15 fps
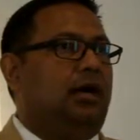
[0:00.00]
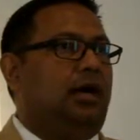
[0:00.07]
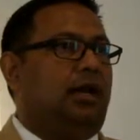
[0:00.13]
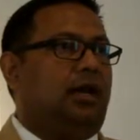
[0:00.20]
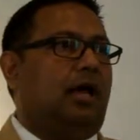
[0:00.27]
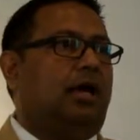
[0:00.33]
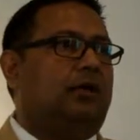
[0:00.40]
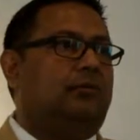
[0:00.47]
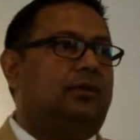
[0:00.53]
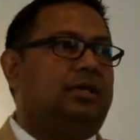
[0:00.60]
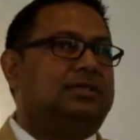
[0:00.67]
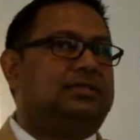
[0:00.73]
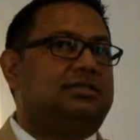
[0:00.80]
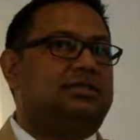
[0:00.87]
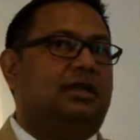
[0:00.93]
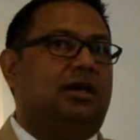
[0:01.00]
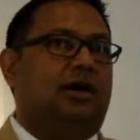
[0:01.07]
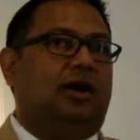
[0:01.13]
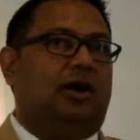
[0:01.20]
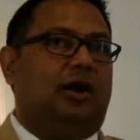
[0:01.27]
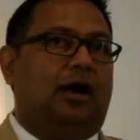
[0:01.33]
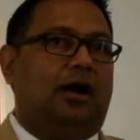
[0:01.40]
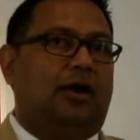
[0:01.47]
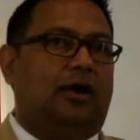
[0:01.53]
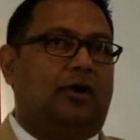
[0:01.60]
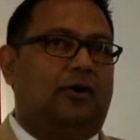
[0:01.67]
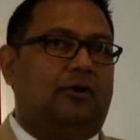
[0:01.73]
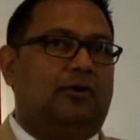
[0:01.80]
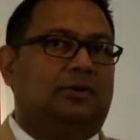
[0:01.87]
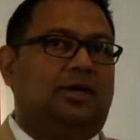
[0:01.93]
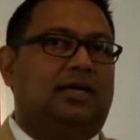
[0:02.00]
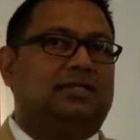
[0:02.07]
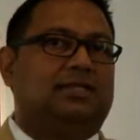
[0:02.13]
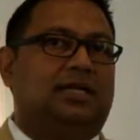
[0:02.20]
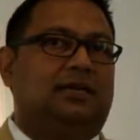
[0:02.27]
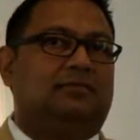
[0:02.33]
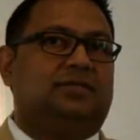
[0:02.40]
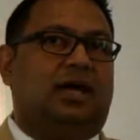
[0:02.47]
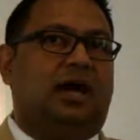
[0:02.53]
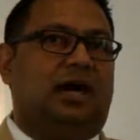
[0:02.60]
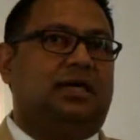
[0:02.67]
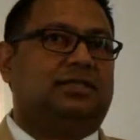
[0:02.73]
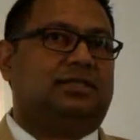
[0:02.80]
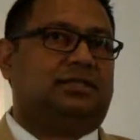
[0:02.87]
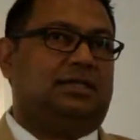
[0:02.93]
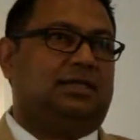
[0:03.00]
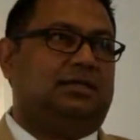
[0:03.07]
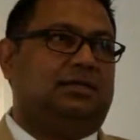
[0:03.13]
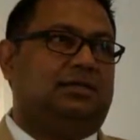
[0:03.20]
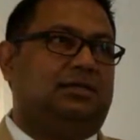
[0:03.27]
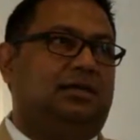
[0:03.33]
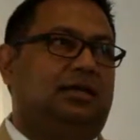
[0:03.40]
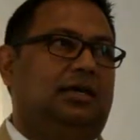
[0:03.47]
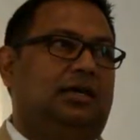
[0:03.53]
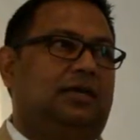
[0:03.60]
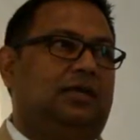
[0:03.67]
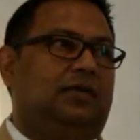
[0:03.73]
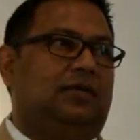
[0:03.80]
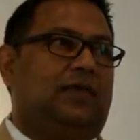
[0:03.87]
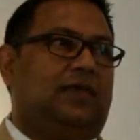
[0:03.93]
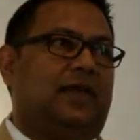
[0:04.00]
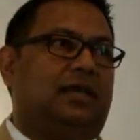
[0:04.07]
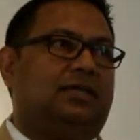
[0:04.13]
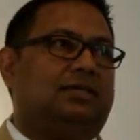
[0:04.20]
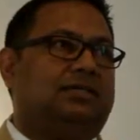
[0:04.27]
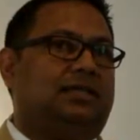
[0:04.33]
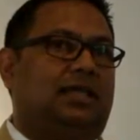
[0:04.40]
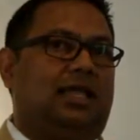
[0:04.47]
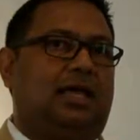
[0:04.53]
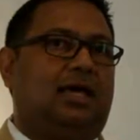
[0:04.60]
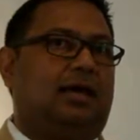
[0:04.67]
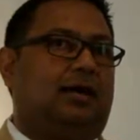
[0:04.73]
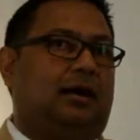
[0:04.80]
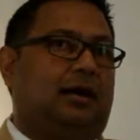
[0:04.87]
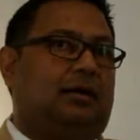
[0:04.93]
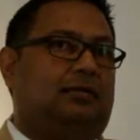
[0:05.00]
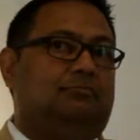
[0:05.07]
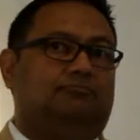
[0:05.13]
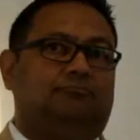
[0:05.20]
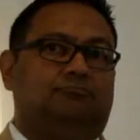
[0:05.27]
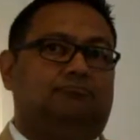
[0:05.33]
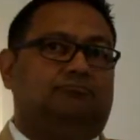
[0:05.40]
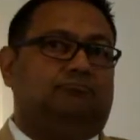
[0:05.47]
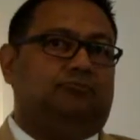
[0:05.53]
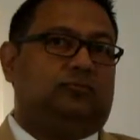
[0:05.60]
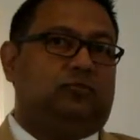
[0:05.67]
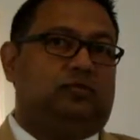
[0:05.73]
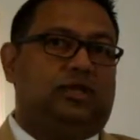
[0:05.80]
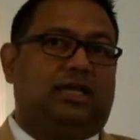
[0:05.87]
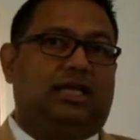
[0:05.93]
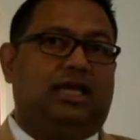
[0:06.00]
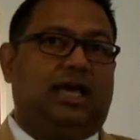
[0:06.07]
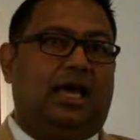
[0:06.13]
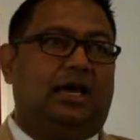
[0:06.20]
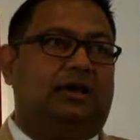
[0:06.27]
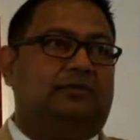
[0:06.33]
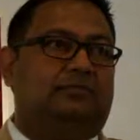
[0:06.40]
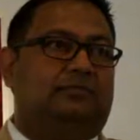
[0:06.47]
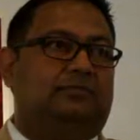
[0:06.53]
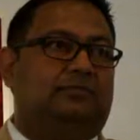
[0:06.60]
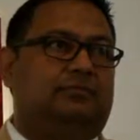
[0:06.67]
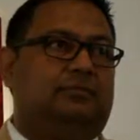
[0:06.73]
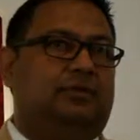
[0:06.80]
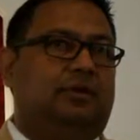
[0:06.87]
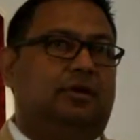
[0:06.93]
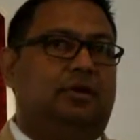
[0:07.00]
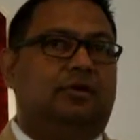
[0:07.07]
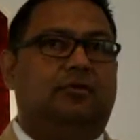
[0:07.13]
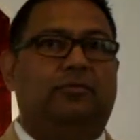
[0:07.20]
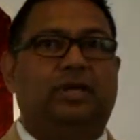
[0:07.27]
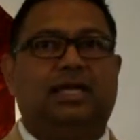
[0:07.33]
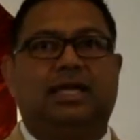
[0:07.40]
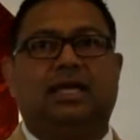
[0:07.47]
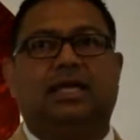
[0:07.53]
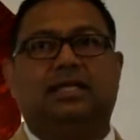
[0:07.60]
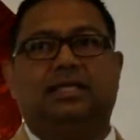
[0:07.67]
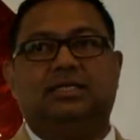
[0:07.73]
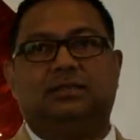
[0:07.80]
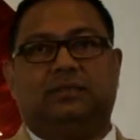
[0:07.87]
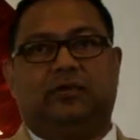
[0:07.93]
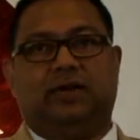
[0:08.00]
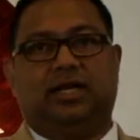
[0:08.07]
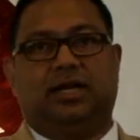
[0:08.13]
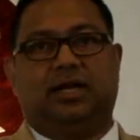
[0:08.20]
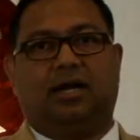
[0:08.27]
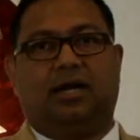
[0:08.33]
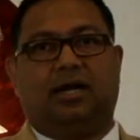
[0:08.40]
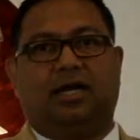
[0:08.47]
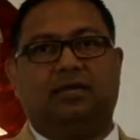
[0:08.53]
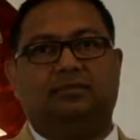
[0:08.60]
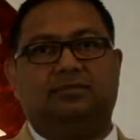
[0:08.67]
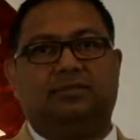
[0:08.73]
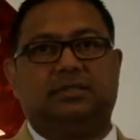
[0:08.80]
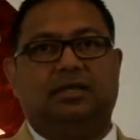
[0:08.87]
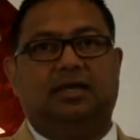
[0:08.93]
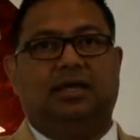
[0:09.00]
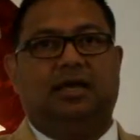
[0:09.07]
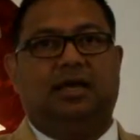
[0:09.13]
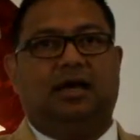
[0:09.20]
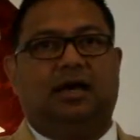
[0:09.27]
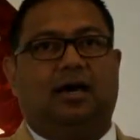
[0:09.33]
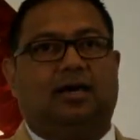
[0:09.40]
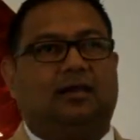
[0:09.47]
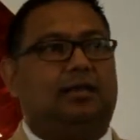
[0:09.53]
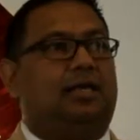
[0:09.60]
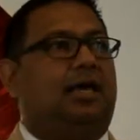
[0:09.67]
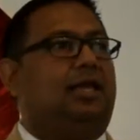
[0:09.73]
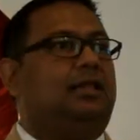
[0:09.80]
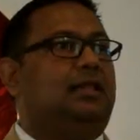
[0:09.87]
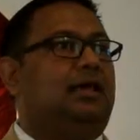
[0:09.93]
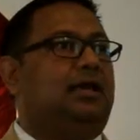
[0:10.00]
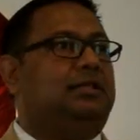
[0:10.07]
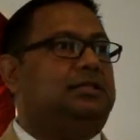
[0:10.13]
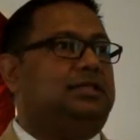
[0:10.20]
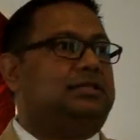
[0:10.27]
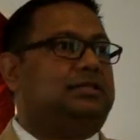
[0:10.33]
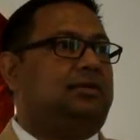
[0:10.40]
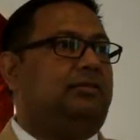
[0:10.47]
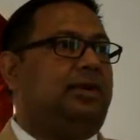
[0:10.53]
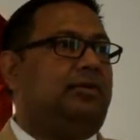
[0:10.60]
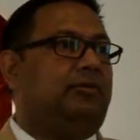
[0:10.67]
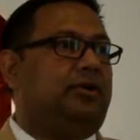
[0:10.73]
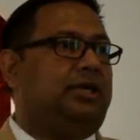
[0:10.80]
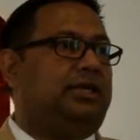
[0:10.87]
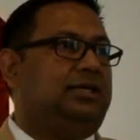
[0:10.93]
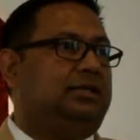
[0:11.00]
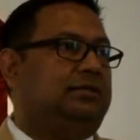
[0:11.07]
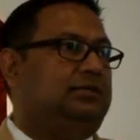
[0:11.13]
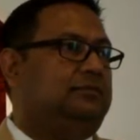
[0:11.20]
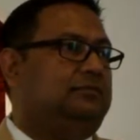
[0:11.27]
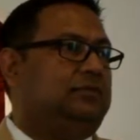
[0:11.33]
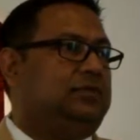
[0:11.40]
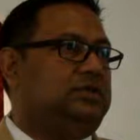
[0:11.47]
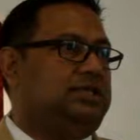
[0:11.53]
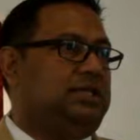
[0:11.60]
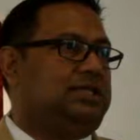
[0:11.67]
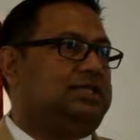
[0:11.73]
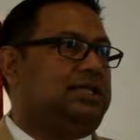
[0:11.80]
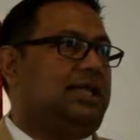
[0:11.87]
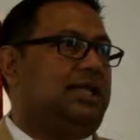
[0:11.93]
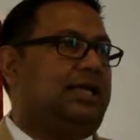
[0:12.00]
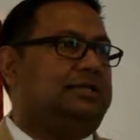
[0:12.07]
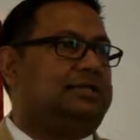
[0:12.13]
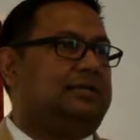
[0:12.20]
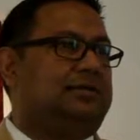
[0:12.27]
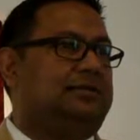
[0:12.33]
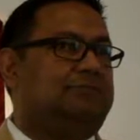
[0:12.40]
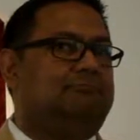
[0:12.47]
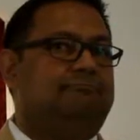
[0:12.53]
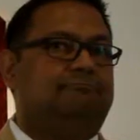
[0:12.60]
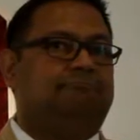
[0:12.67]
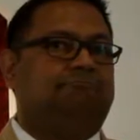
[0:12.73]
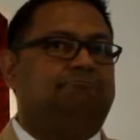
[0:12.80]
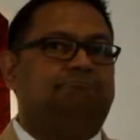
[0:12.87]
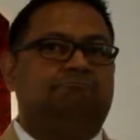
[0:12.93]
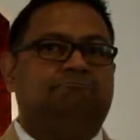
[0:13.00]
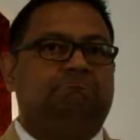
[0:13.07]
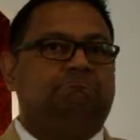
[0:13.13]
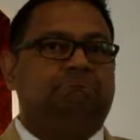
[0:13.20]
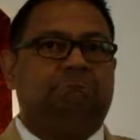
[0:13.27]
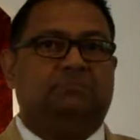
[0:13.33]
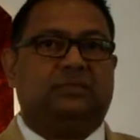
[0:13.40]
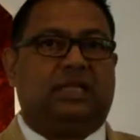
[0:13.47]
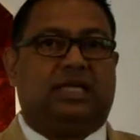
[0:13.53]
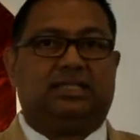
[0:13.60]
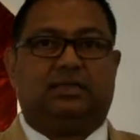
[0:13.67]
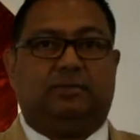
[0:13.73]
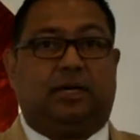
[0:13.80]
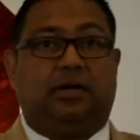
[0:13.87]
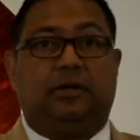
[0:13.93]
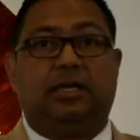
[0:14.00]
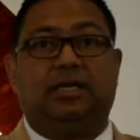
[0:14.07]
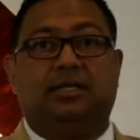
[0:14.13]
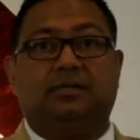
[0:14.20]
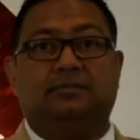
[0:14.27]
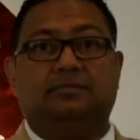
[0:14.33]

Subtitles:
A lot of us hold ourselves hostage to things that really have no meaning at this point in our lives, other than they are just a memory, just a lesson. That's about it.